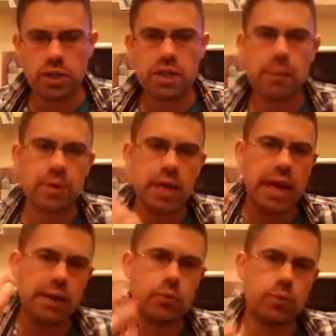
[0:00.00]
around the topic,
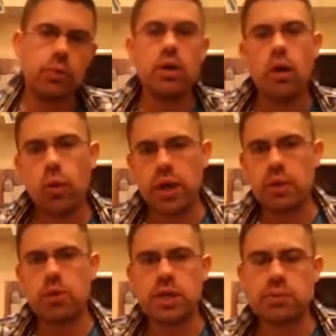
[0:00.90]
and when
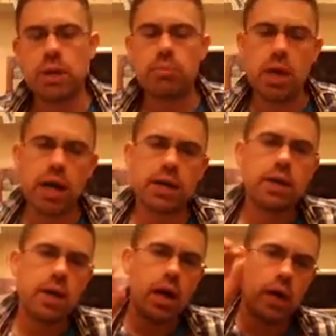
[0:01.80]
I'm writing my blog,
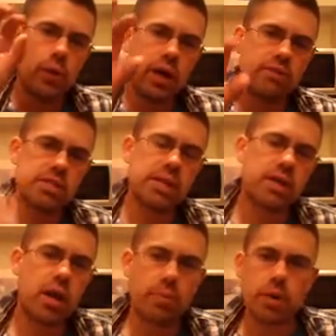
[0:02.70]
I will obviously
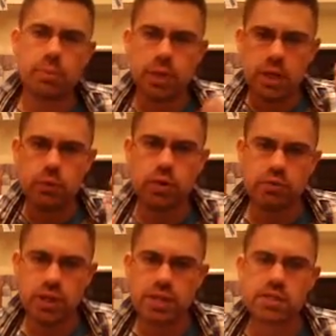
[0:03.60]
incorporate my keyword
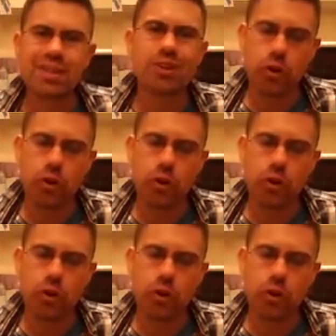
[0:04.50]
phrase